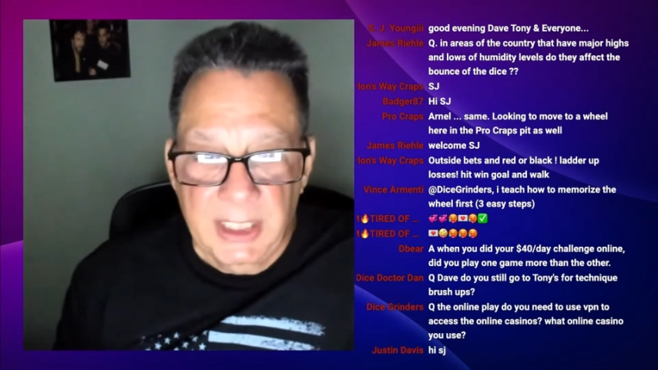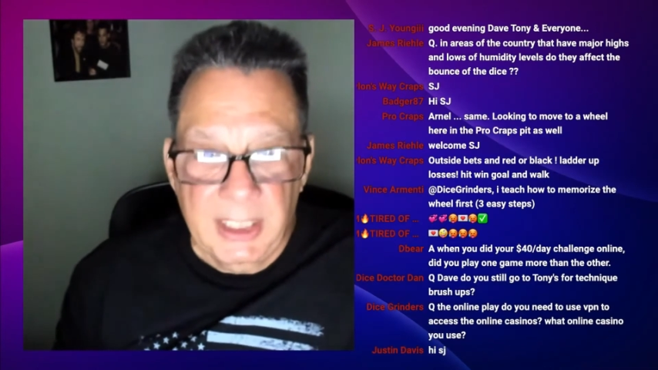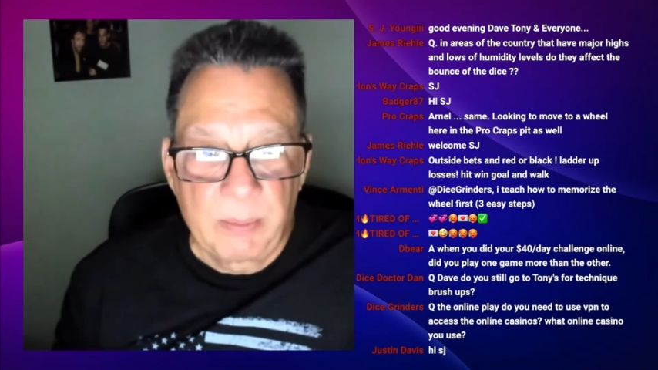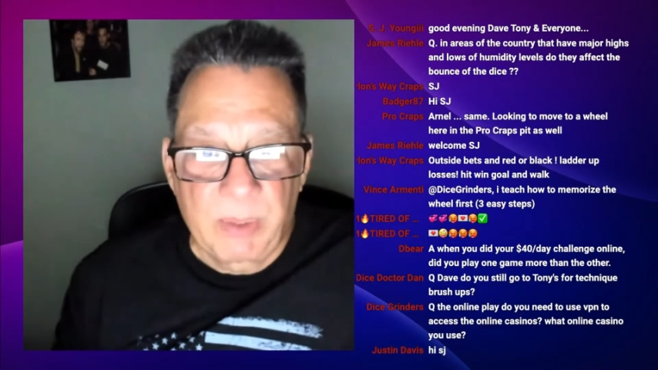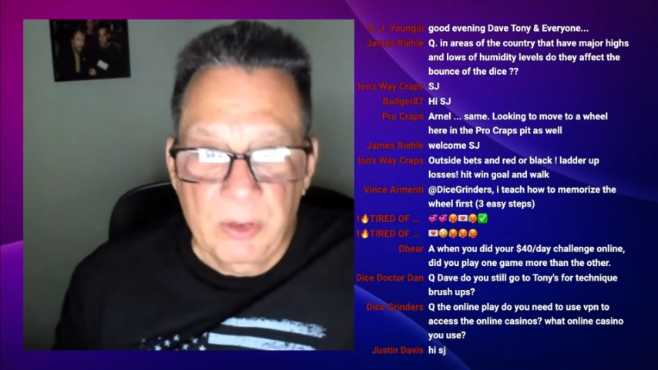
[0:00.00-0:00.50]

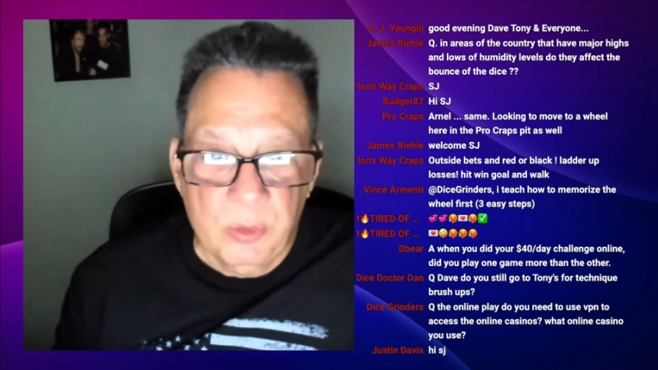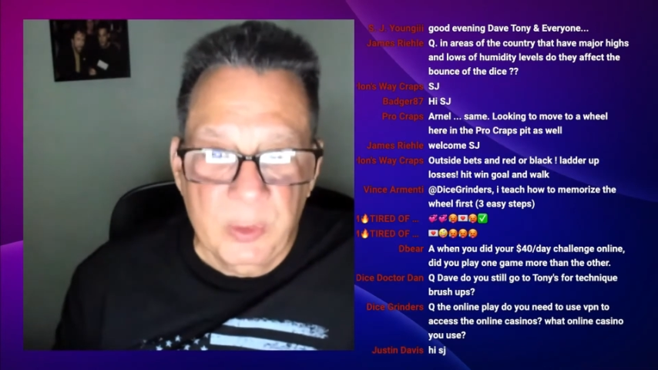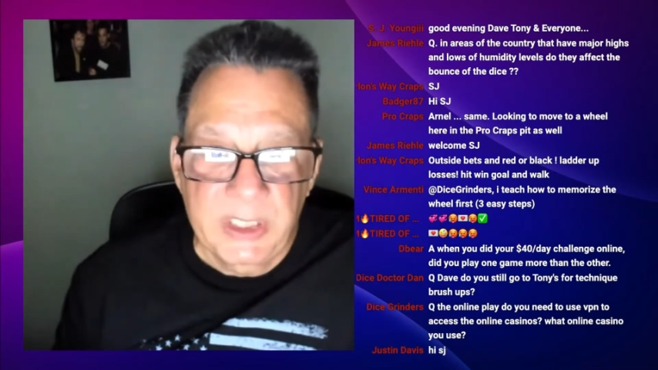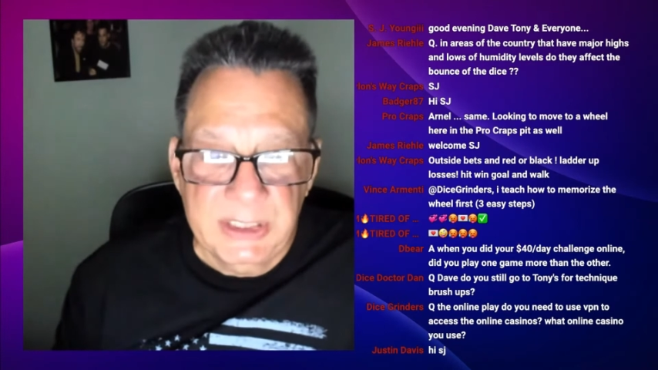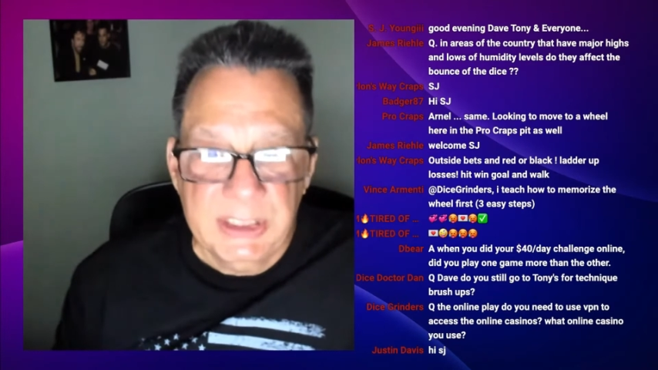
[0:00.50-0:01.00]
And then part
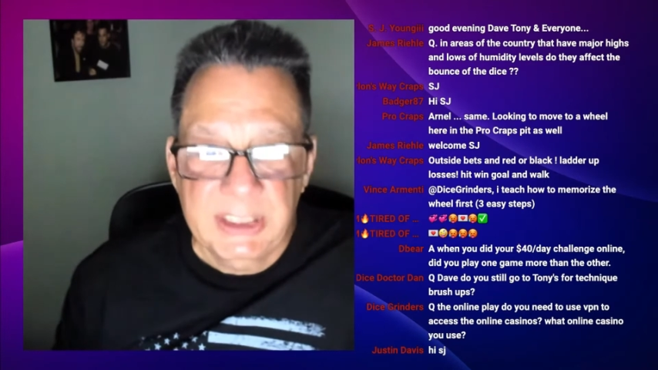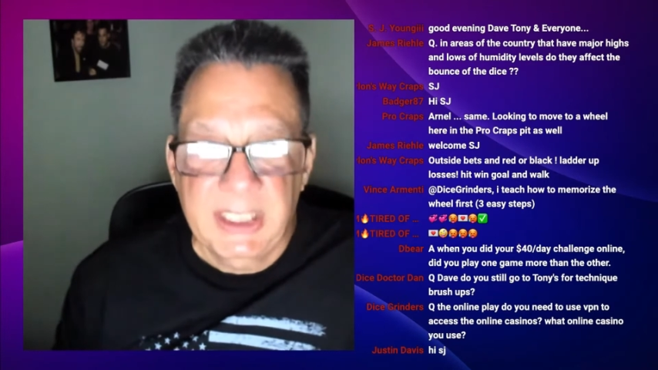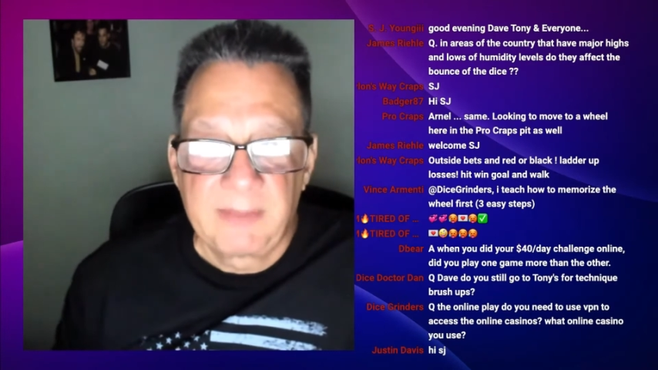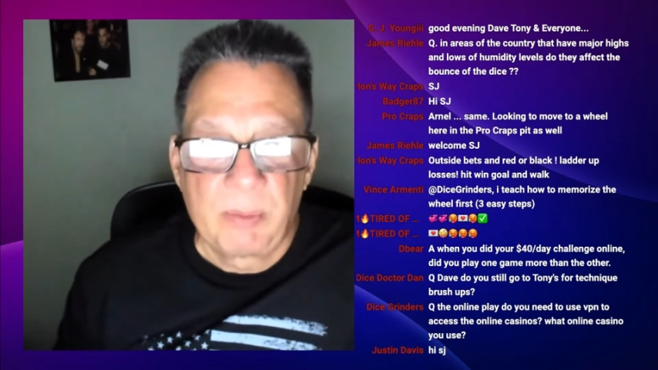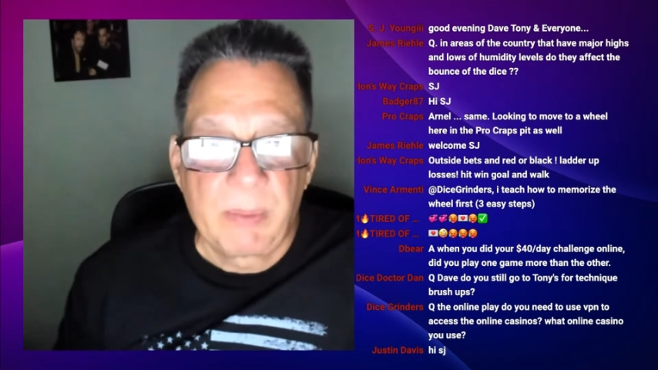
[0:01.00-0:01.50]
3 is just
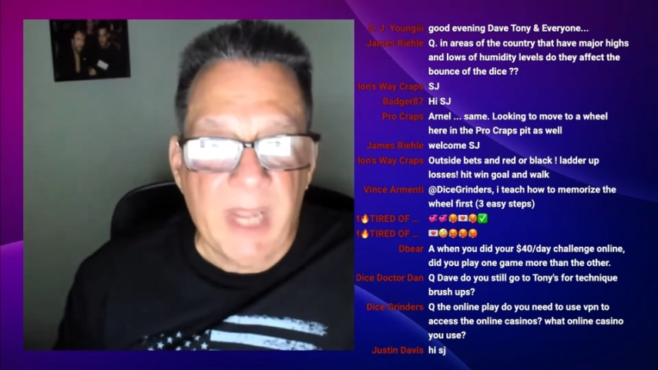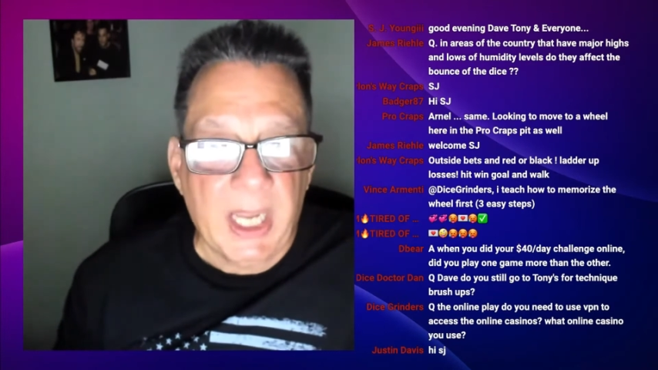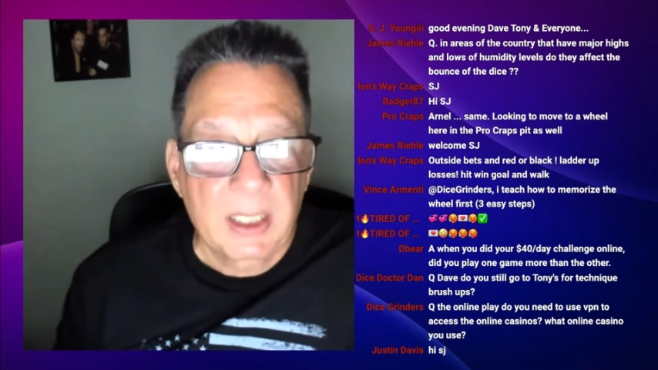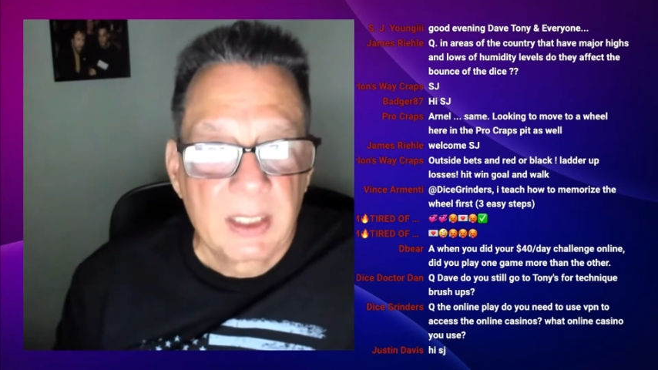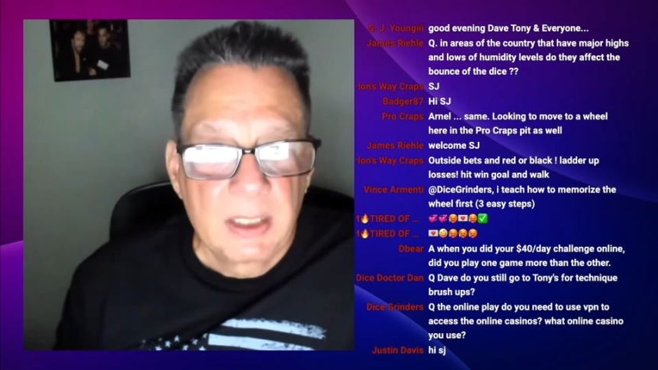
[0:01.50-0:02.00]
giving
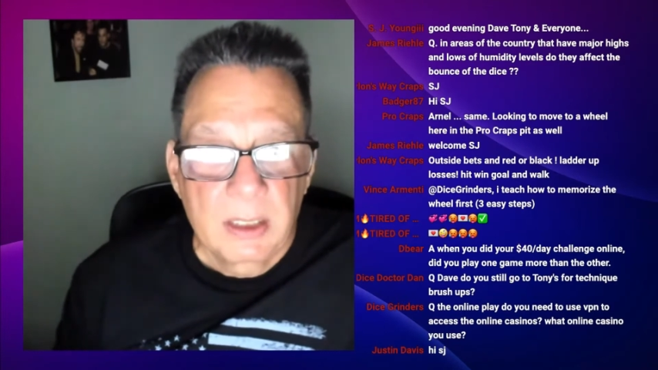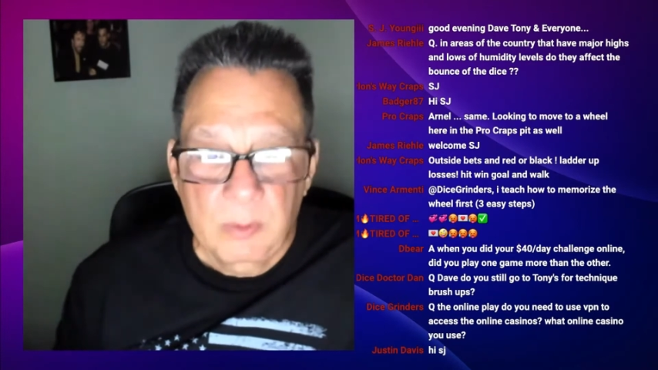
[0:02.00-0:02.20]
back,